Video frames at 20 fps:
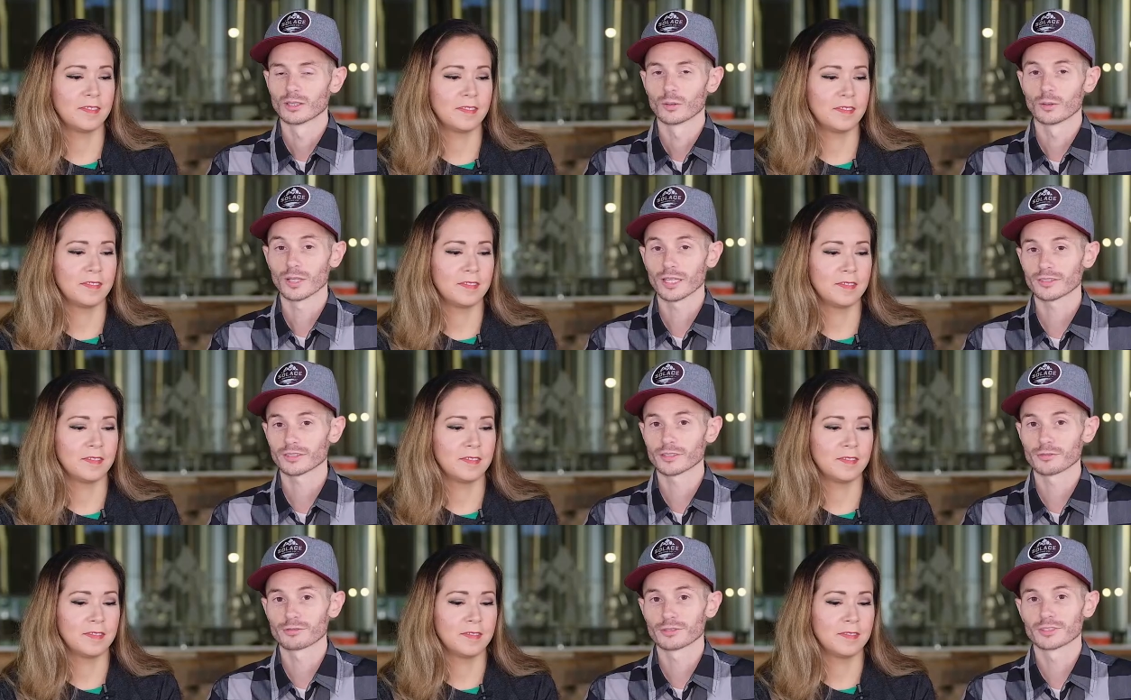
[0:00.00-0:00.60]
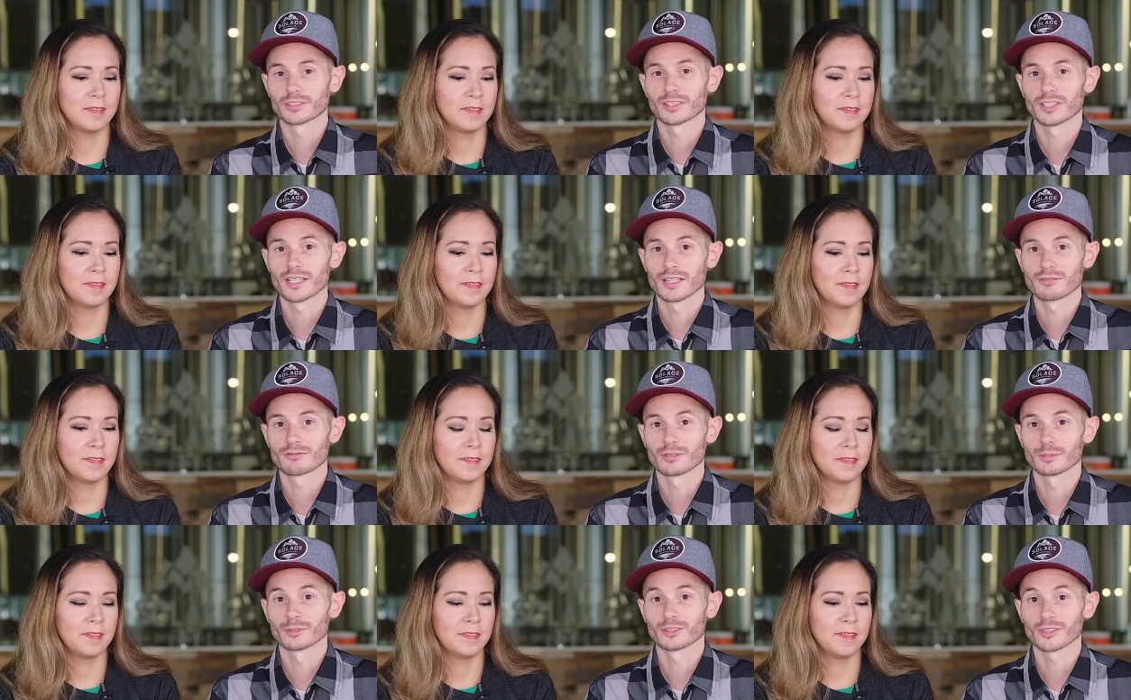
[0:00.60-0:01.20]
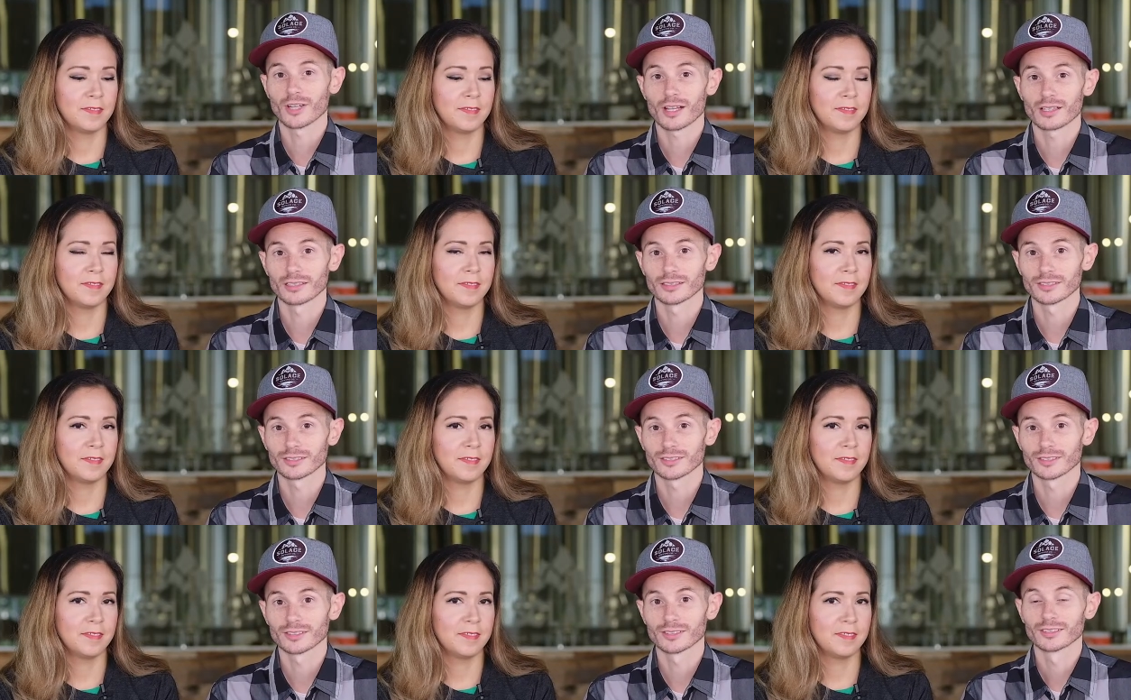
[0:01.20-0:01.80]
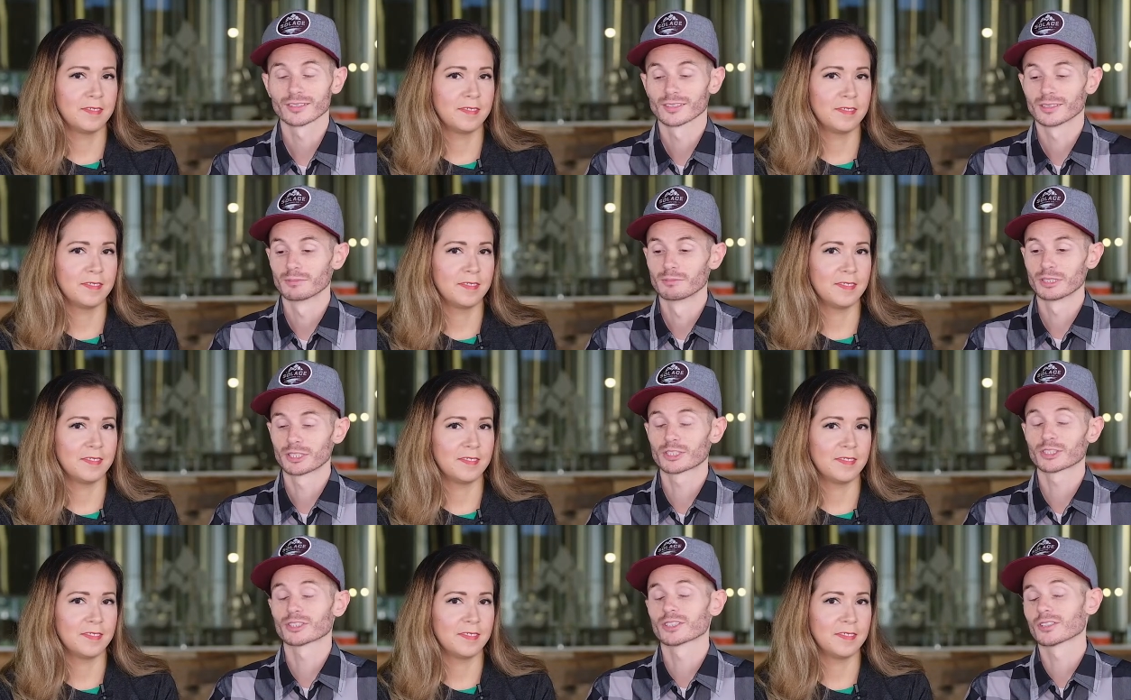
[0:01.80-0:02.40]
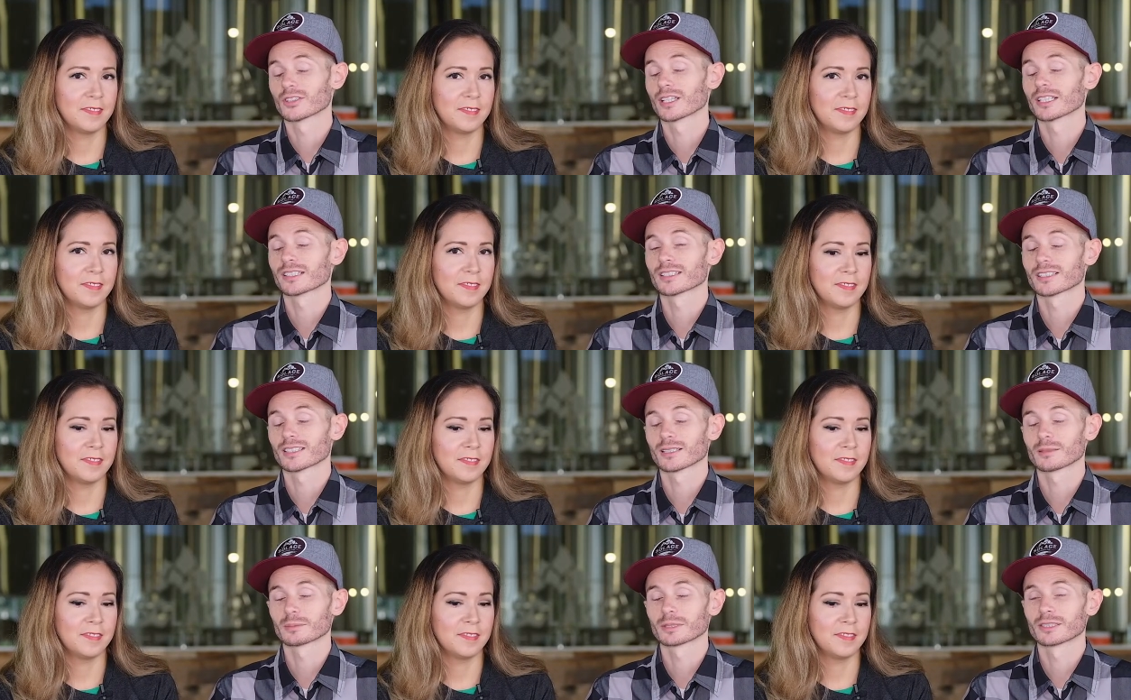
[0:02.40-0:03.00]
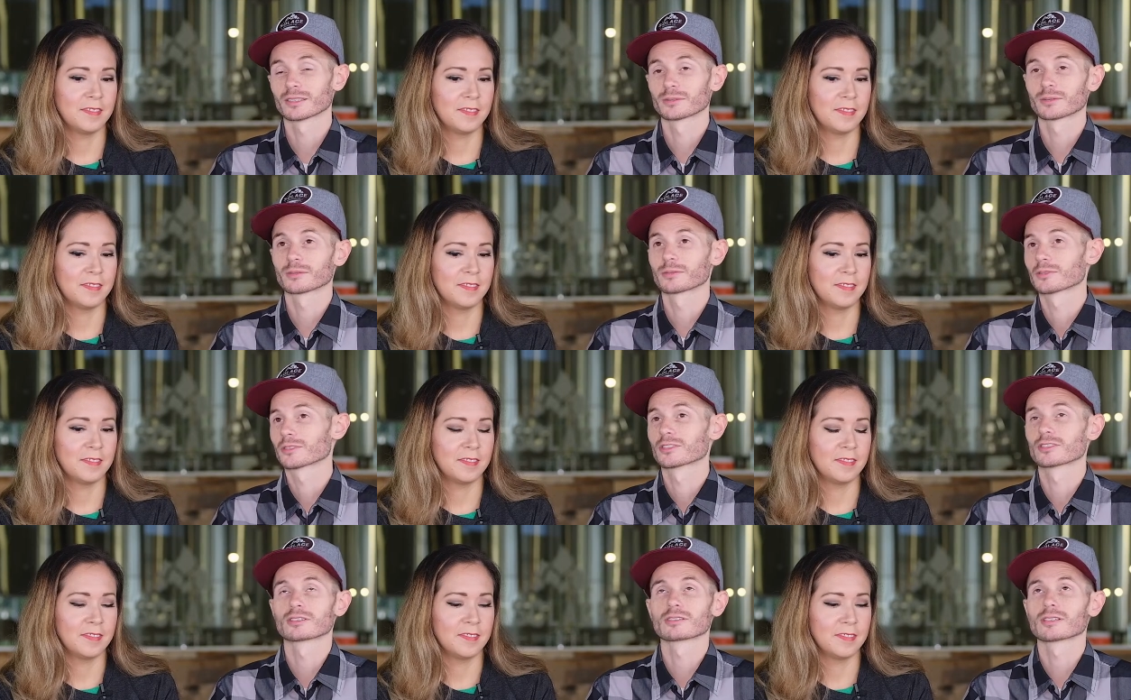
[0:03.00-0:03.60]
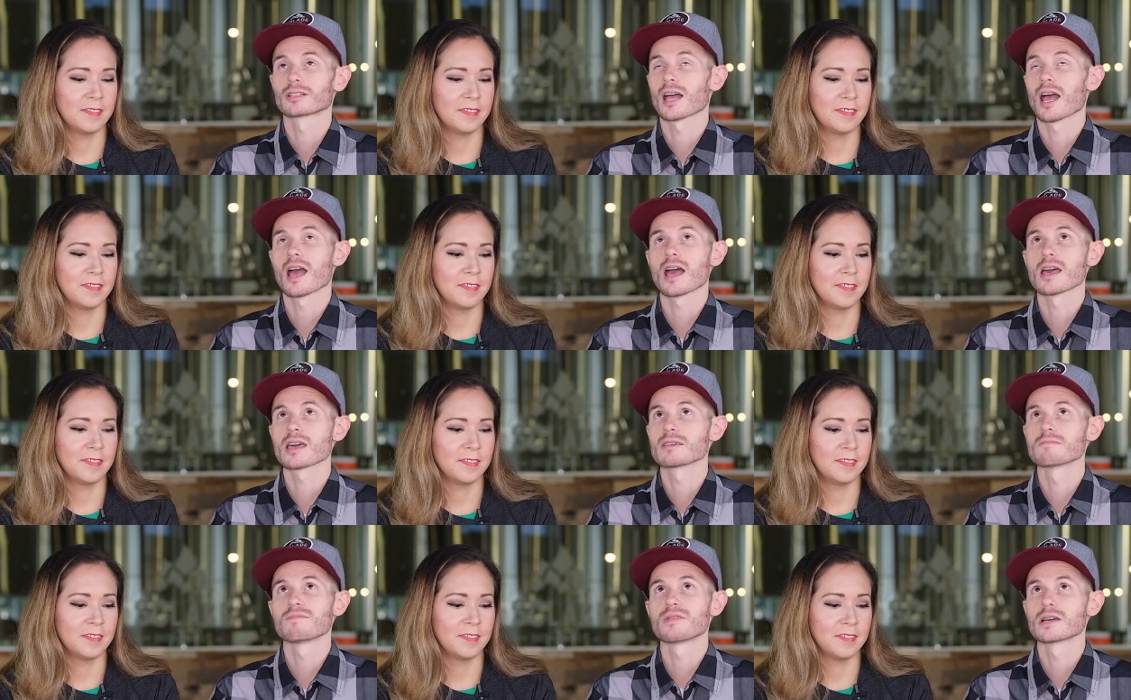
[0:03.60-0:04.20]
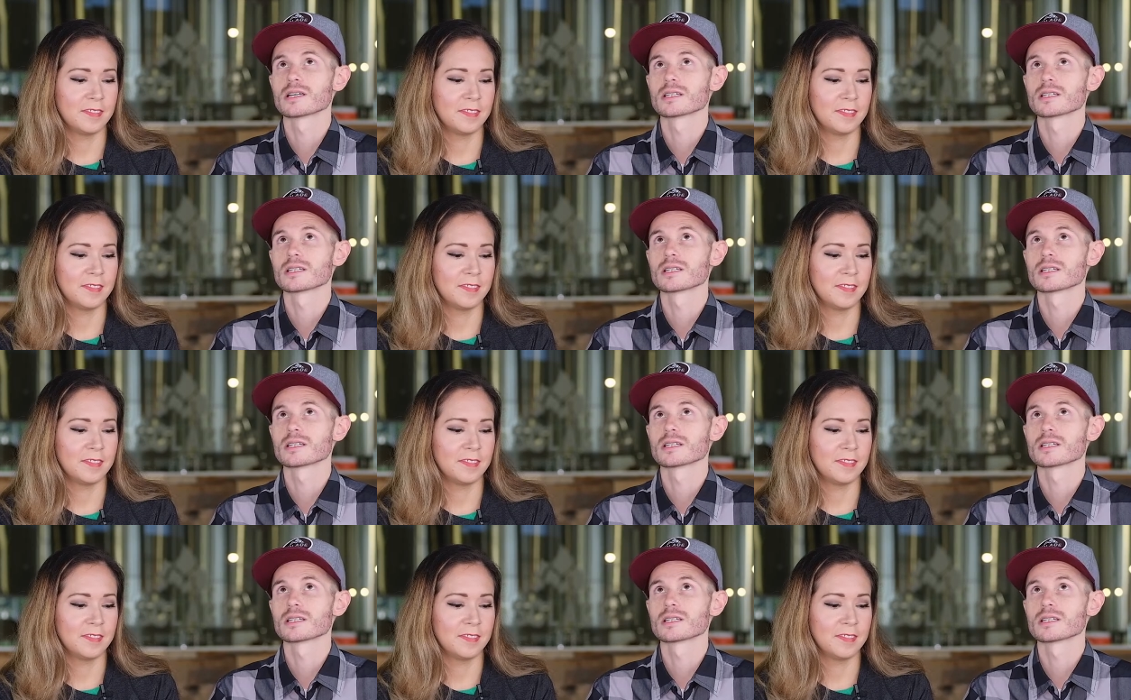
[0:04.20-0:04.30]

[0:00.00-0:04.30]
Speaker 1: Well, that's it for today from Solace. Be sure to like, comment, and subscribe.